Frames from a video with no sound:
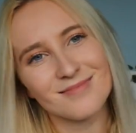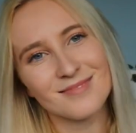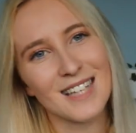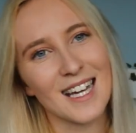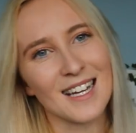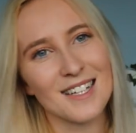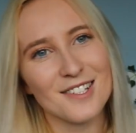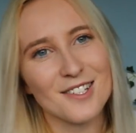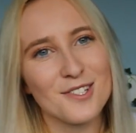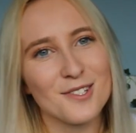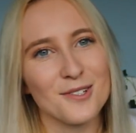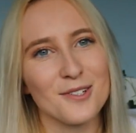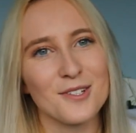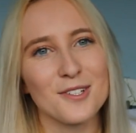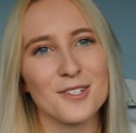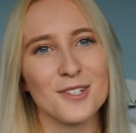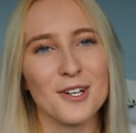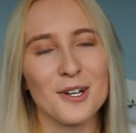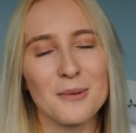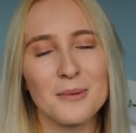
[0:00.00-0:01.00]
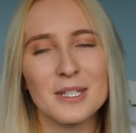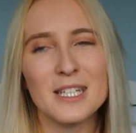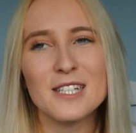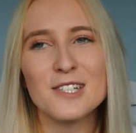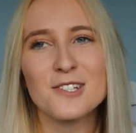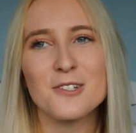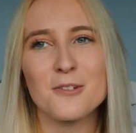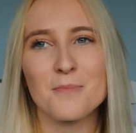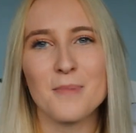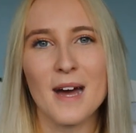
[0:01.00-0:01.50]
yeah, just don't do it. We
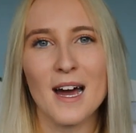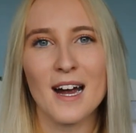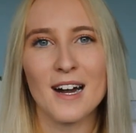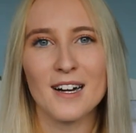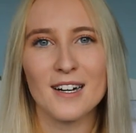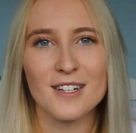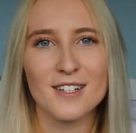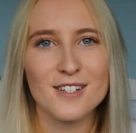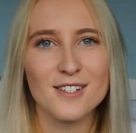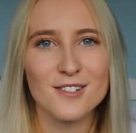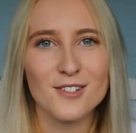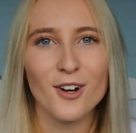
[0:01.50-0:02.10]
need to do better,